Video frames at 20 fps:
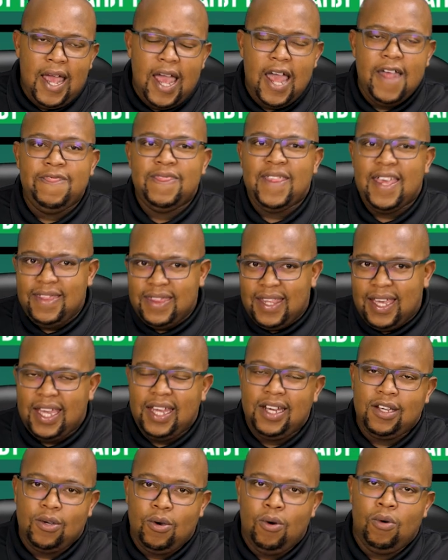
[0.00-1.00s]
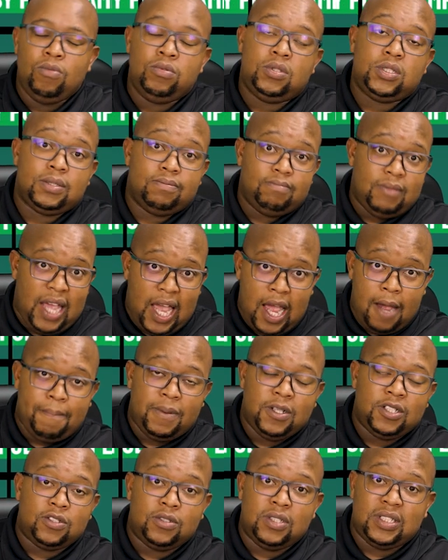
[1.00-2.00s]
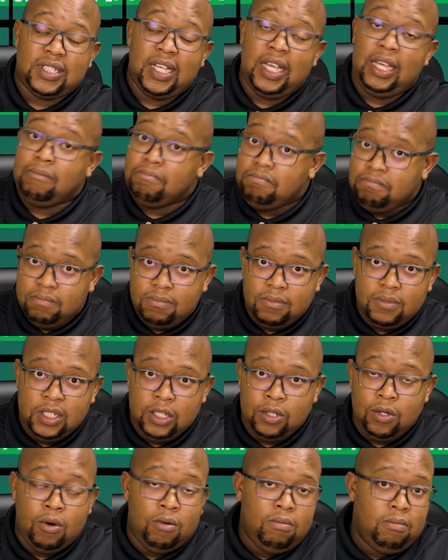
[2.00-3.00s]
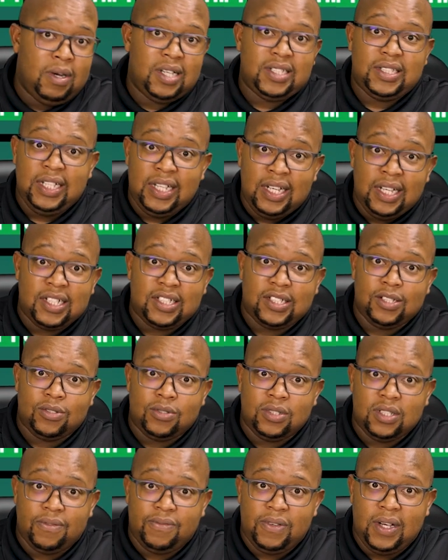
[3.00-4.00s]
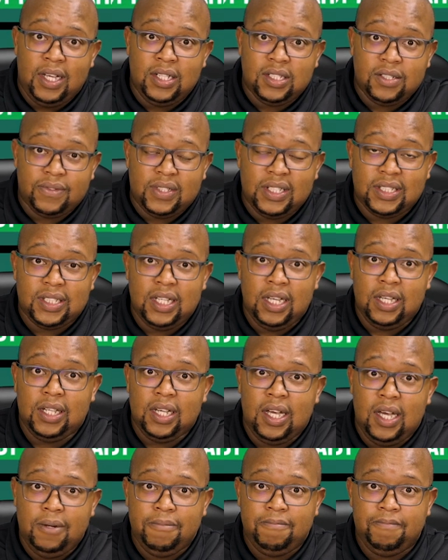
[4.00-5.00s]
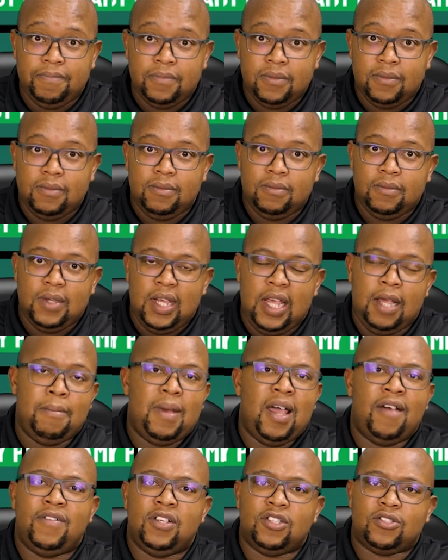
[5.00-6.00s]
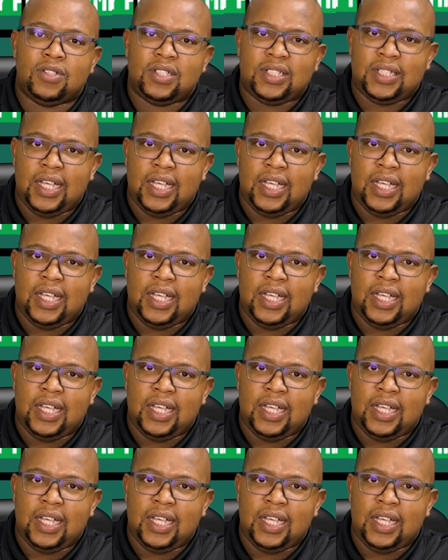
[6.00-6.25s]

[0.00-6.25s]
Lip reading: And then the head coach happens to say, you know, must he listen to the fans if they're saying that? Him having to